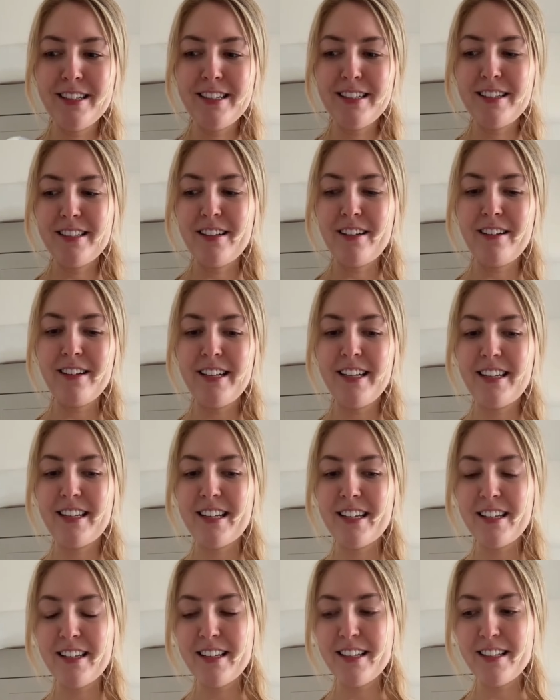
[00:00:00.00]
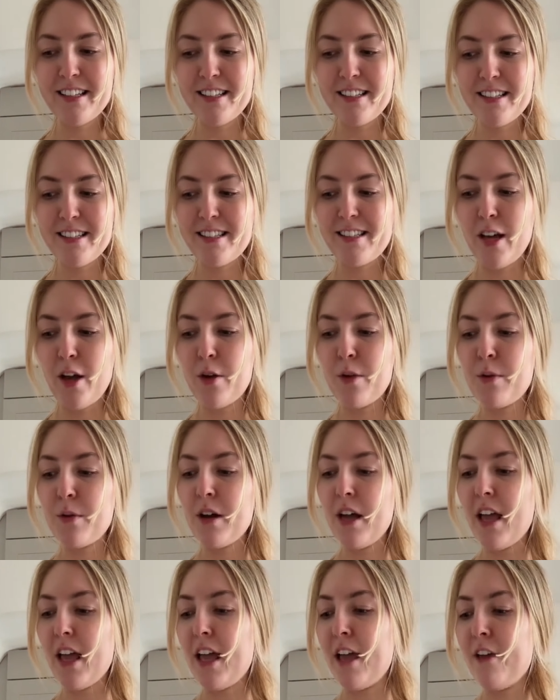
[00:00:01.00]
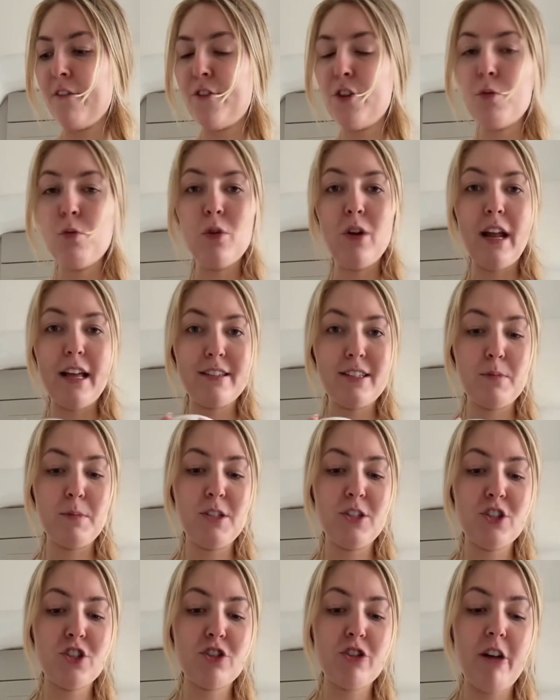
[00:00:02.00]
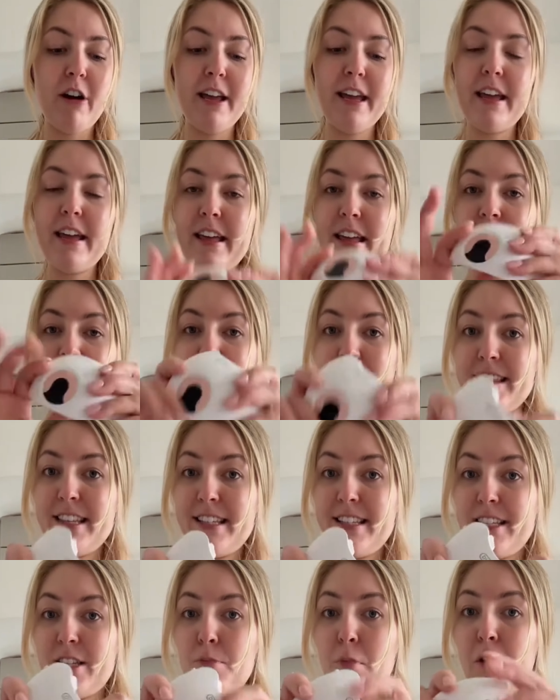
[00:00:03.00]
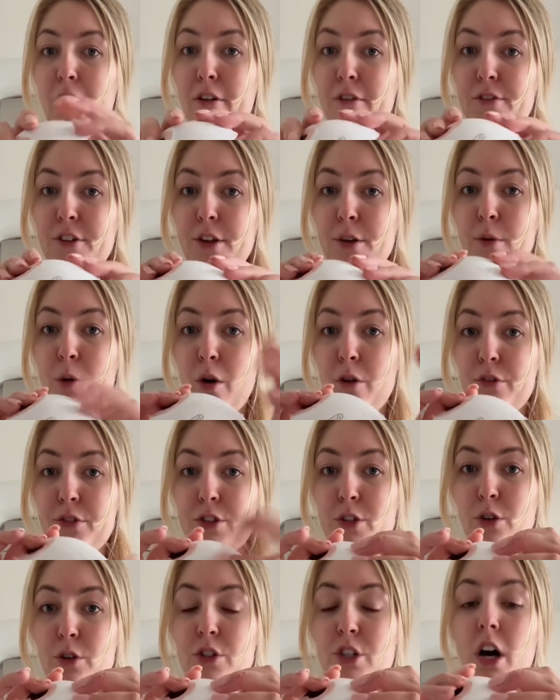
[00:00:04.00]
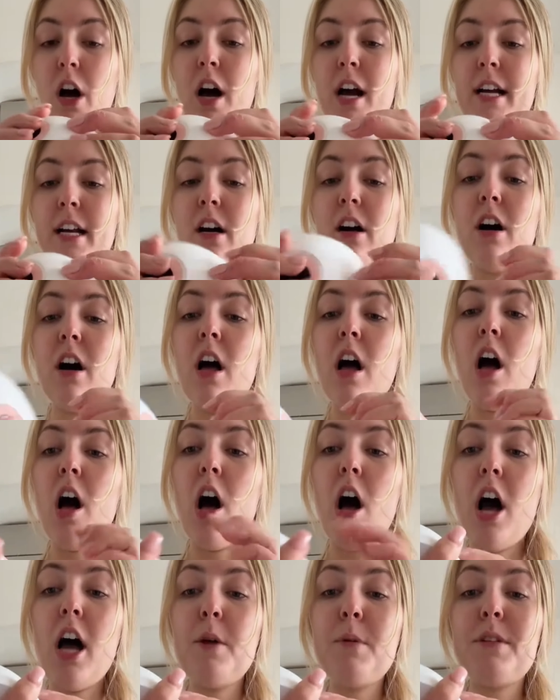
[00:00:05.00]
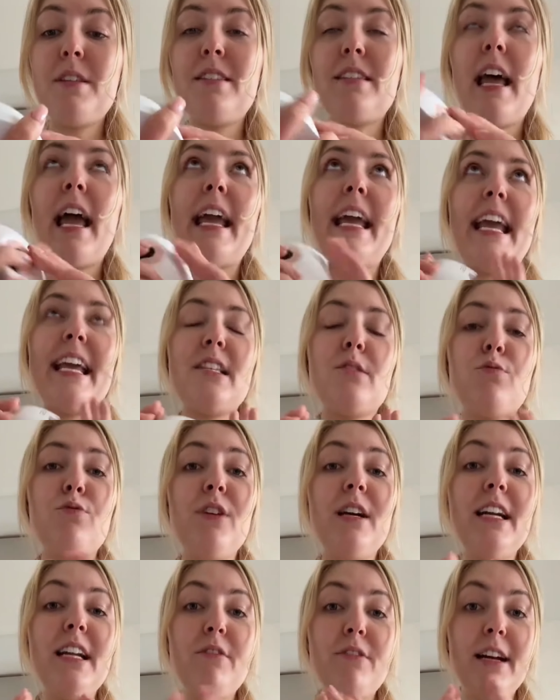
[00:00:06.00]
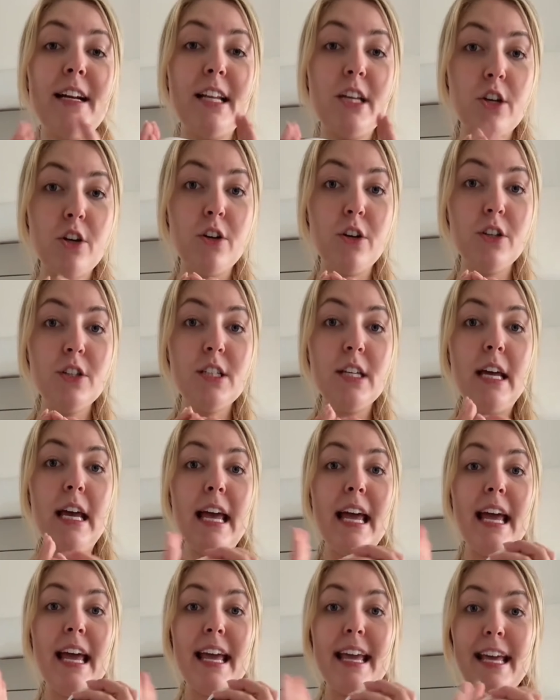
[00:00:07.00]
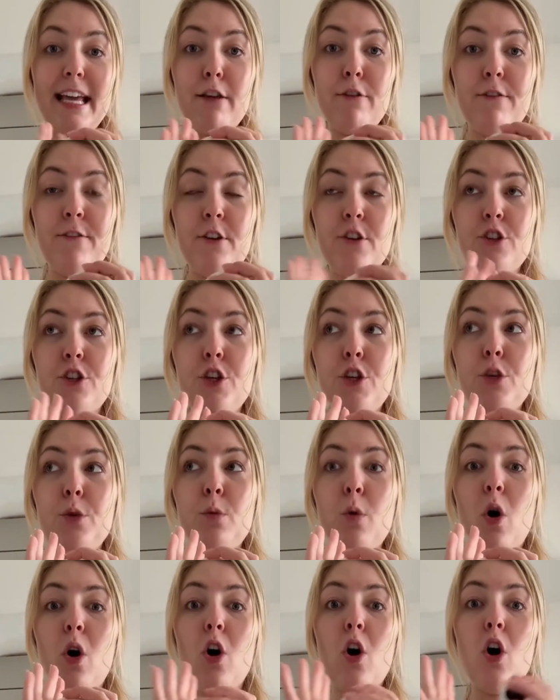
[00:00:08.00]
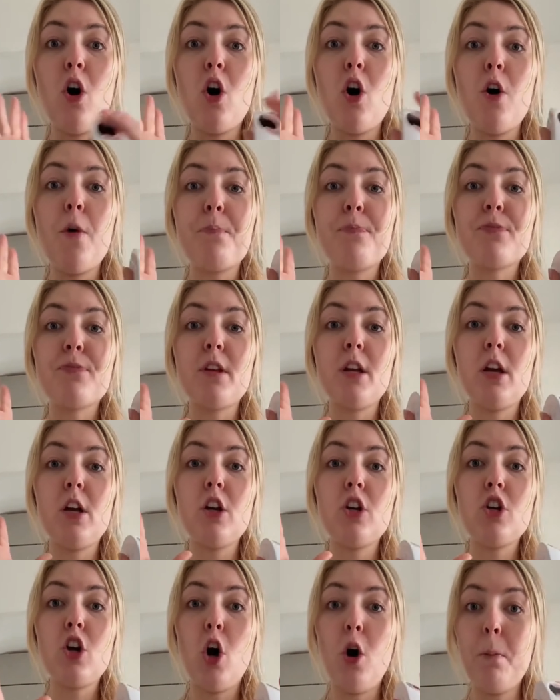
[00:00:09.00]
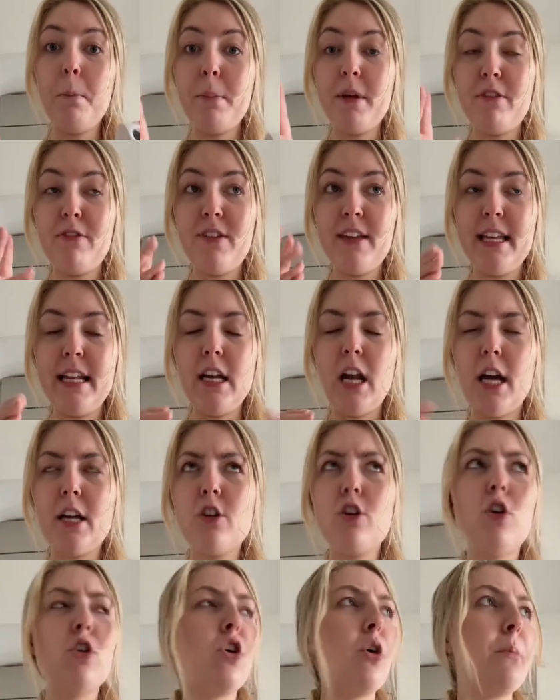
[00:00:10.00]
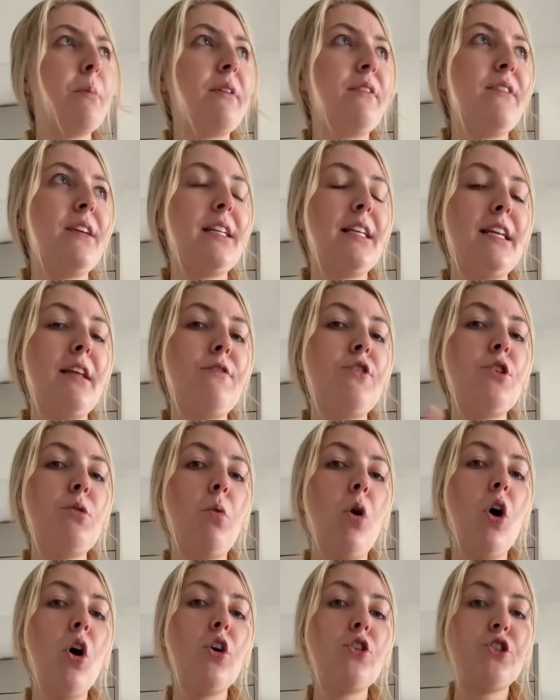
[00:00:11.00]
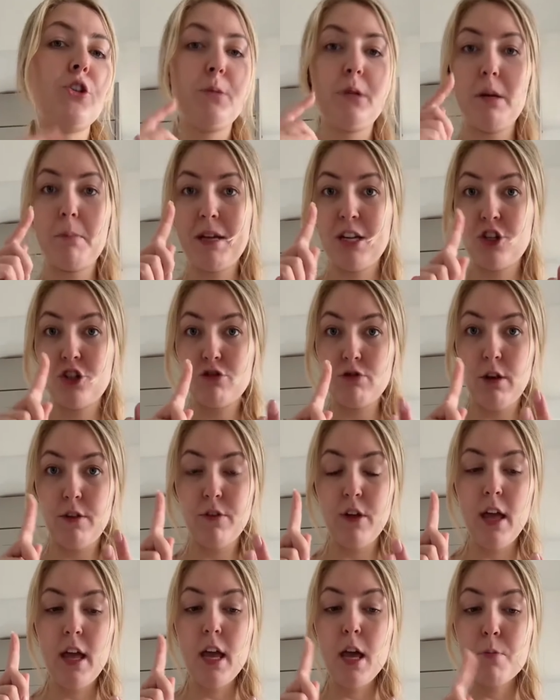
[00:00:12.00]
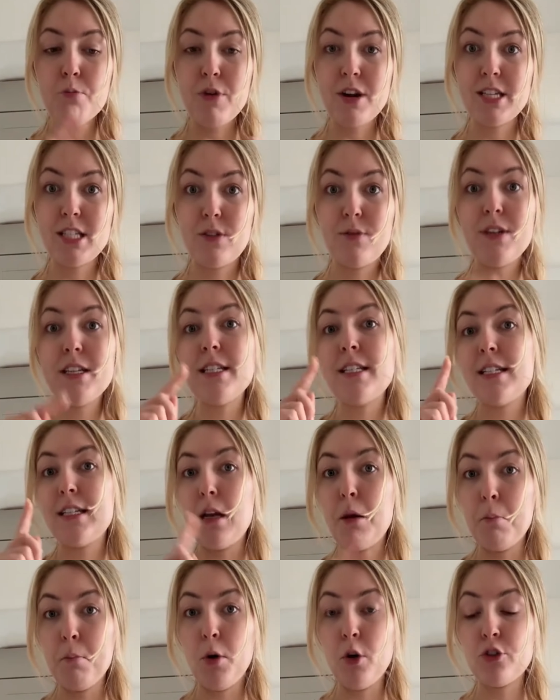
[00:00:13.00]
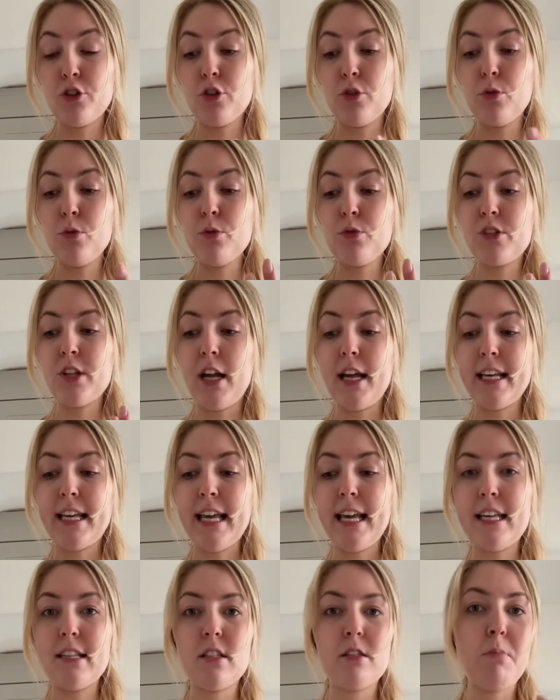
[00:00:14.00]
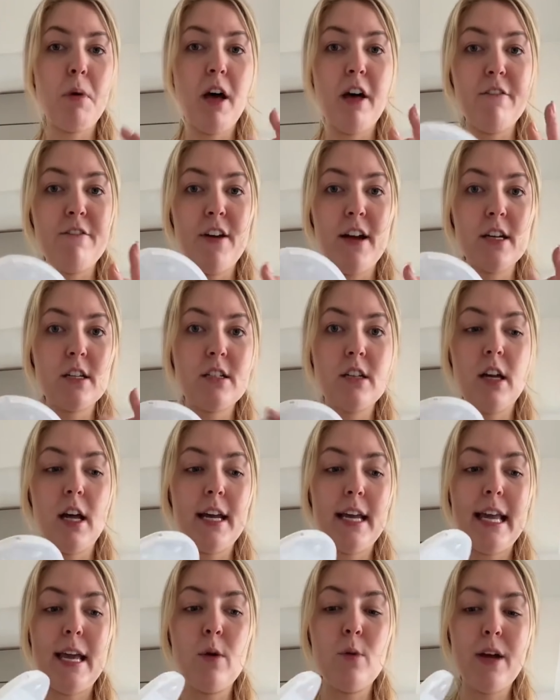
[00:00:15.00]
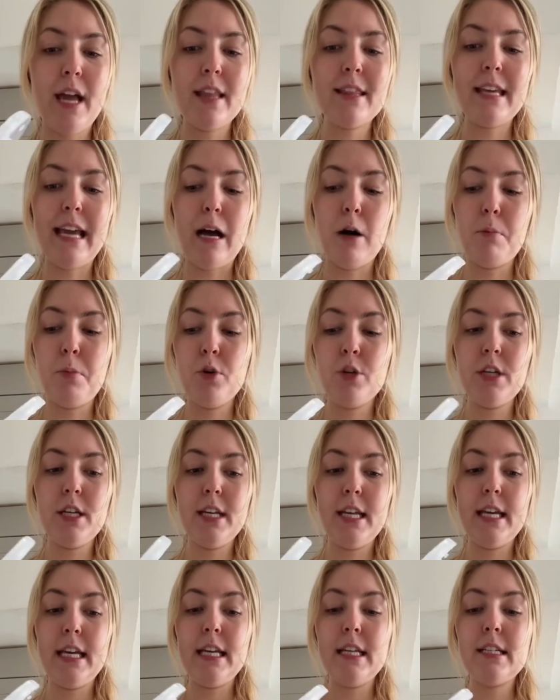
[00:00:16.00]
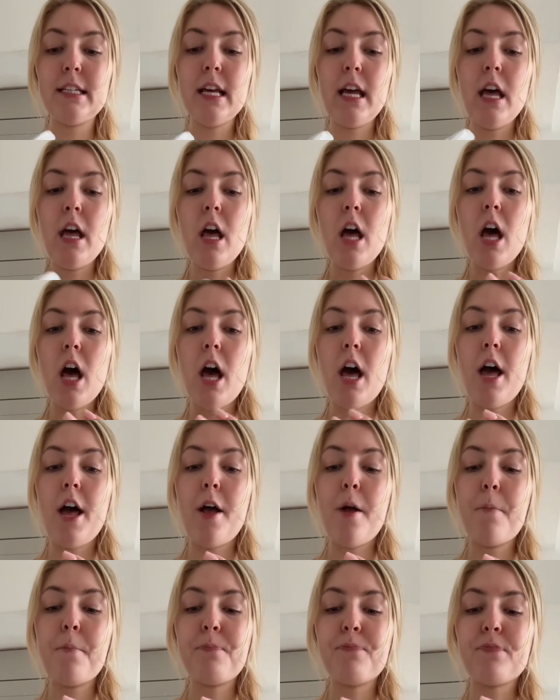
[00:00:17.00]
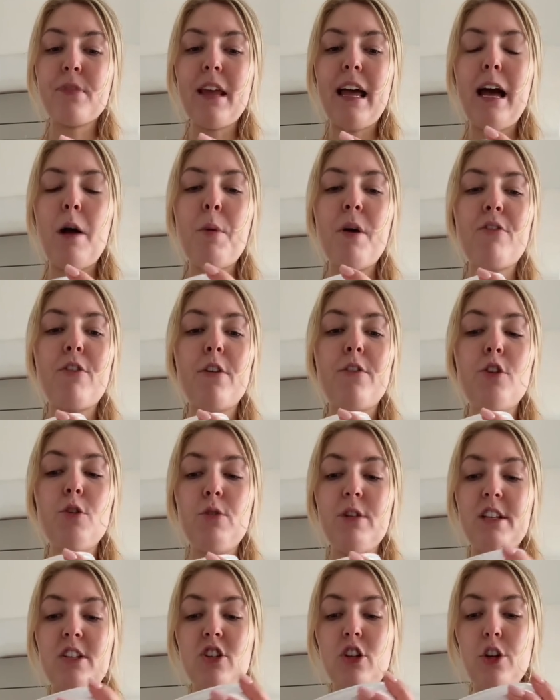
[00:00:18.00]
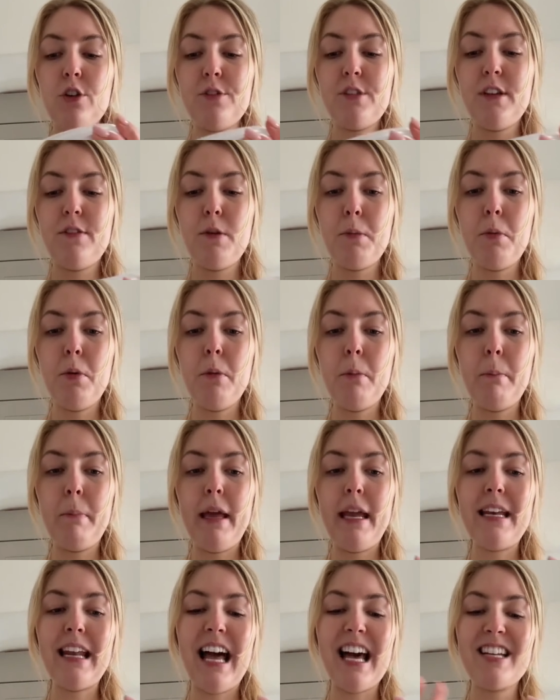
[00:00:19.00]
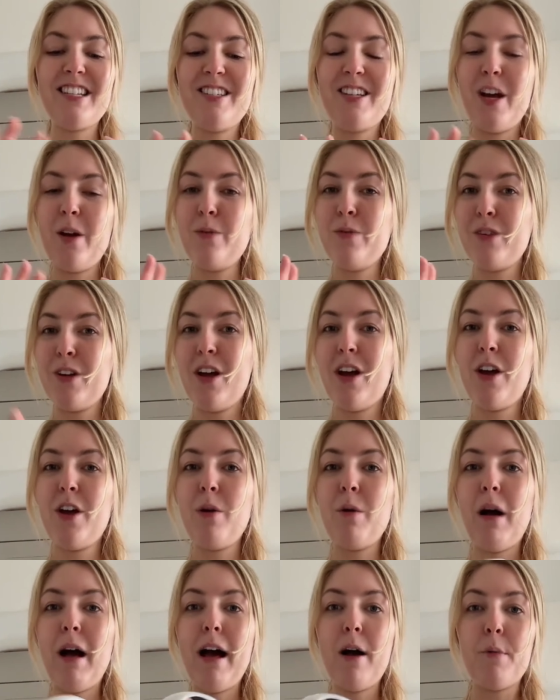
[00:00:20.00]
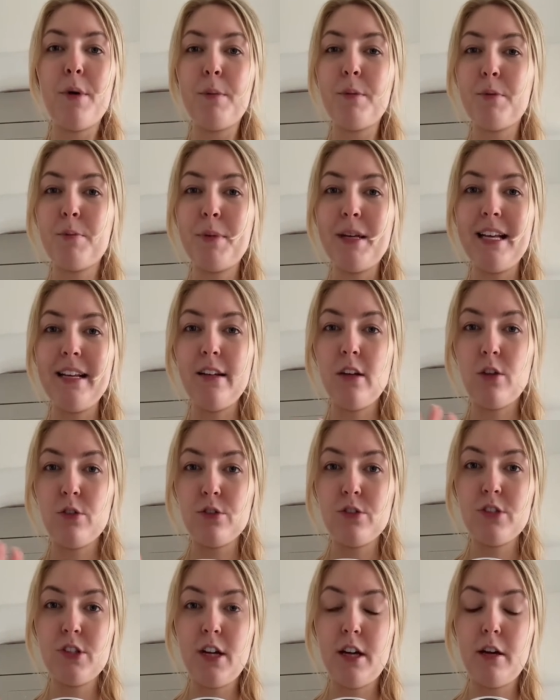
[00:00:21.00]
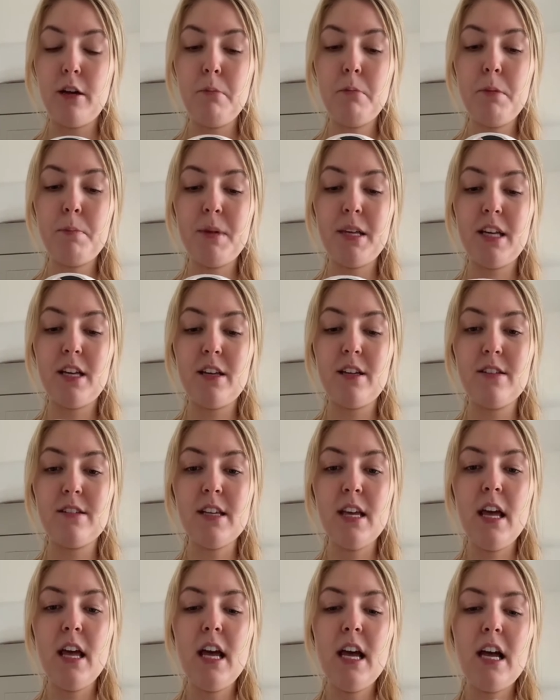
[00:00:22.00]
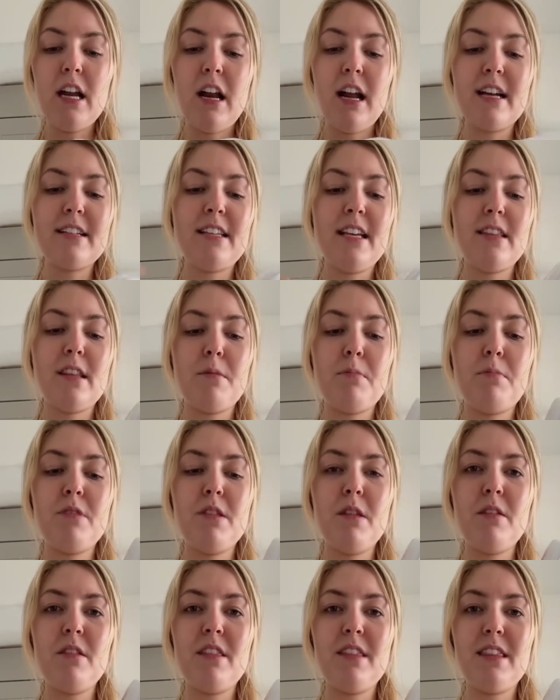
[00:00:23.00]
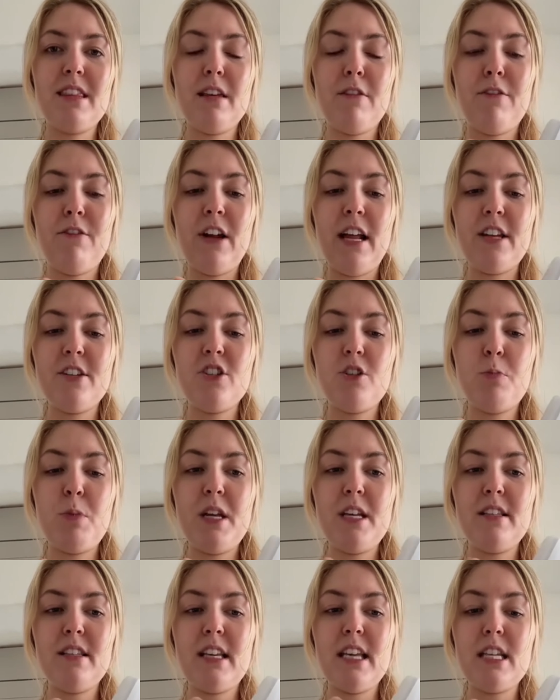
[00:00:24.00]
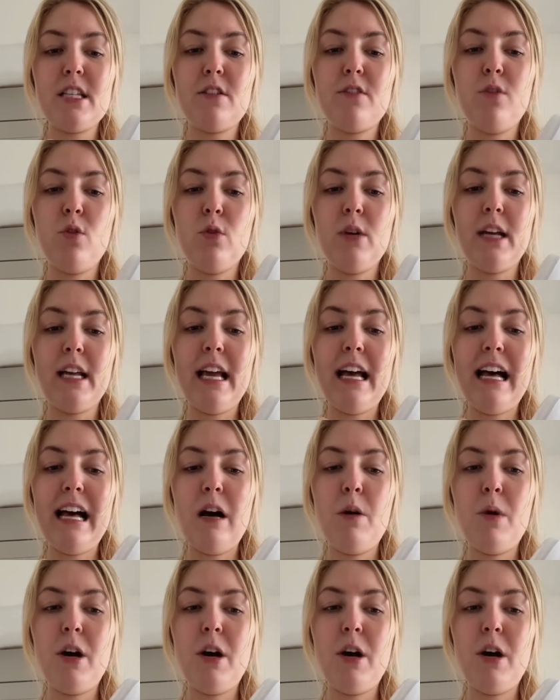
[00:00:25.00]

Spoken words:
Like, so if you all asked me to try it, this is my review of the Dr.isla. I would say it's really, really good if you are not combi feeding, if you are doing a mixture of breastfeeding and bottles, like, it's perfect. Like, it'll get the output you need. However, if you're exclusively pumping, I don't know how it would be long term, because like I say, the flange piece keeps falling out.